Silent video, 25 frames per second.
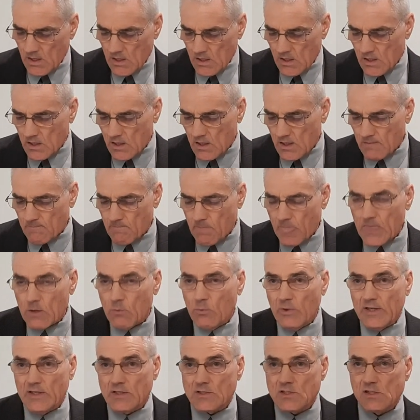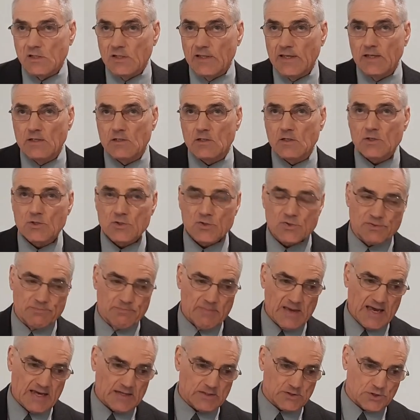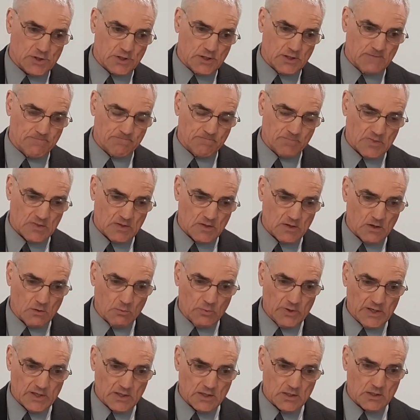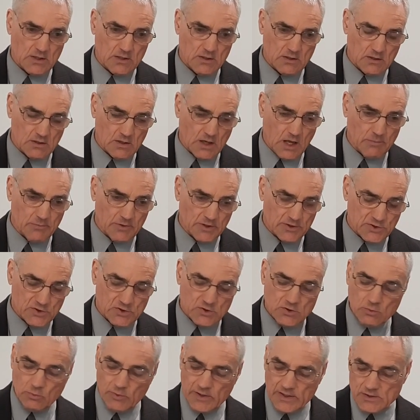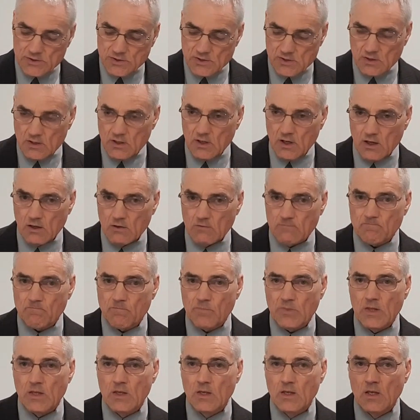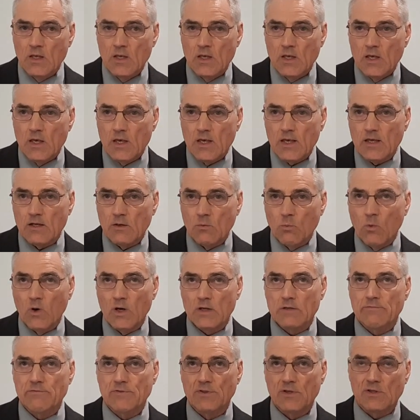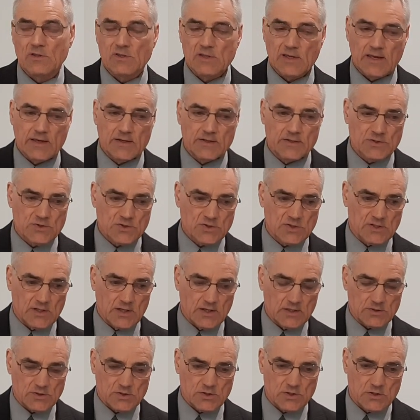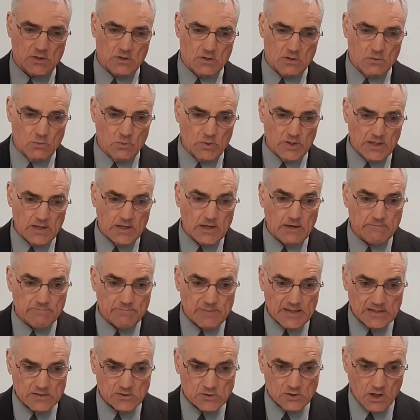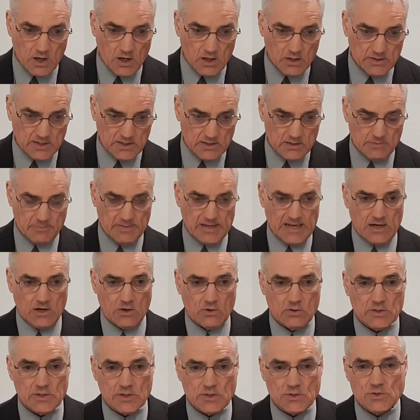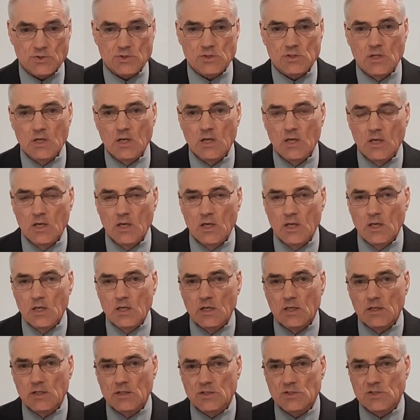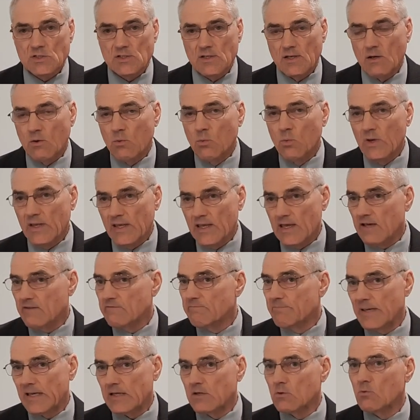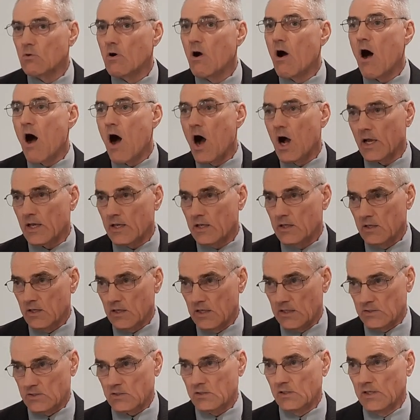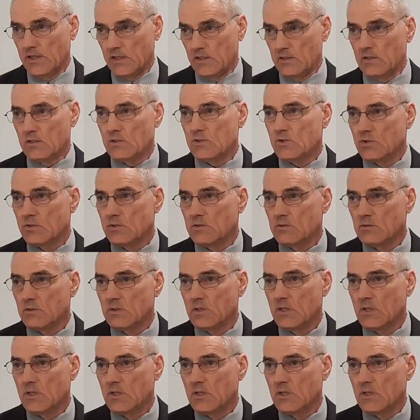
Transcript: Uh, we as leaders met a week, almost two weeks ago, and one of the things that we have been talking about is, is that we have been wrong as leaders.